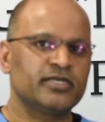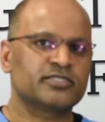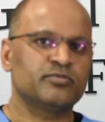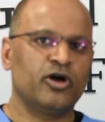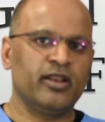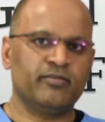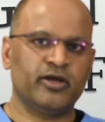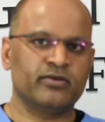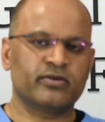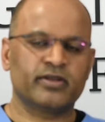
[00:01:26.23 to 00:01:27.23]
a small
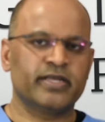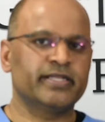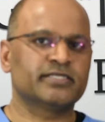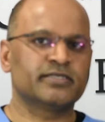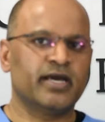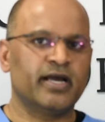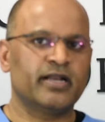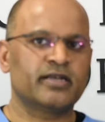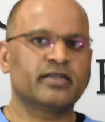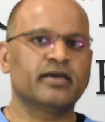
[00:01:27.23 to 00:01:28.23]
amount. It's
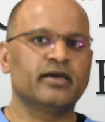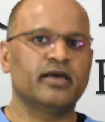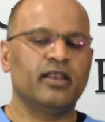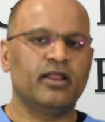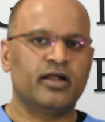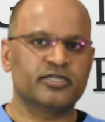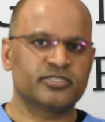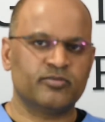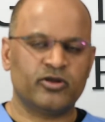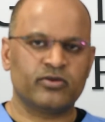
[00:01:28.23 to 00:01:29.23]
not a large
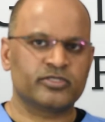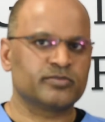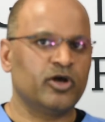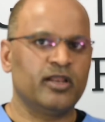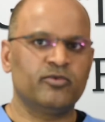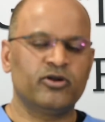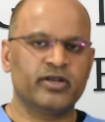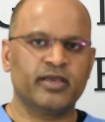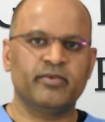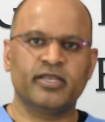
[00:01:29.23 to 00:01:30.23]
amount. Small
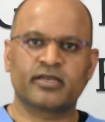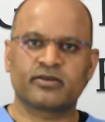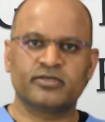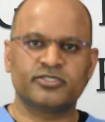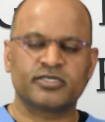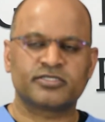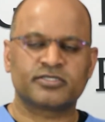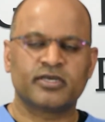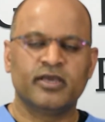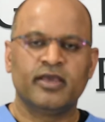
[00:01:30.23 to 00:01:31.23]
amount, I mean, it could just
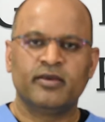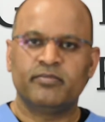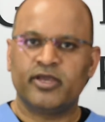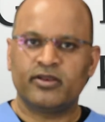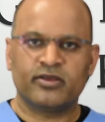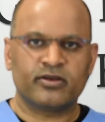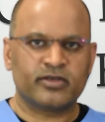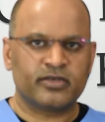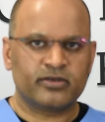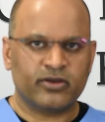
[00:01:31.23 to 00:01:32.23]
be on your
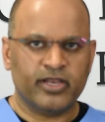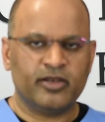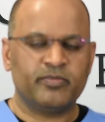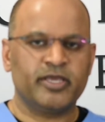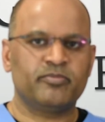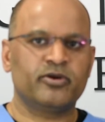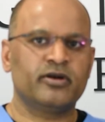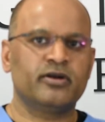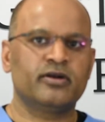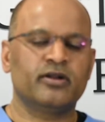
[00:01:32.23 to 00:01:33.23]
toilet
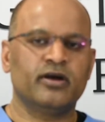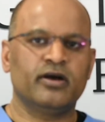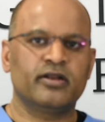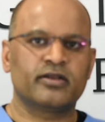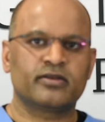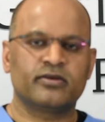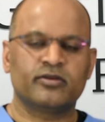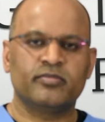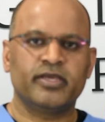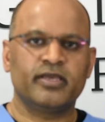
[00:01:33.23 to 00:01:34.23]
paper, or it
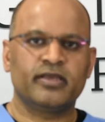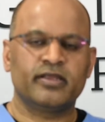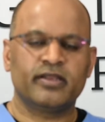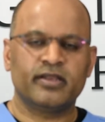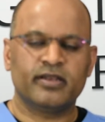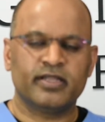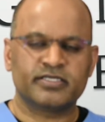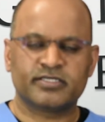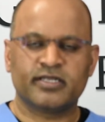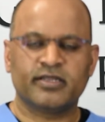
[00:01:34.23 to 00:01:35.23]
could be
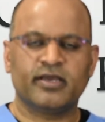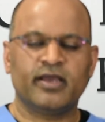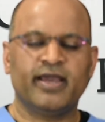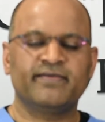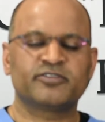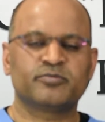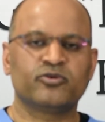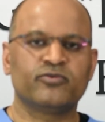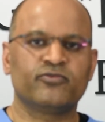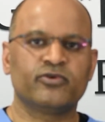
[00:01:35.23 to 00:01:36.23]
less than a half
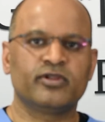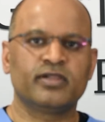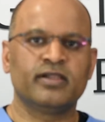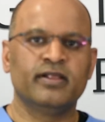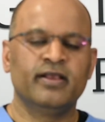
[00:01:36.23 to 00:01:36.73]
spoonful,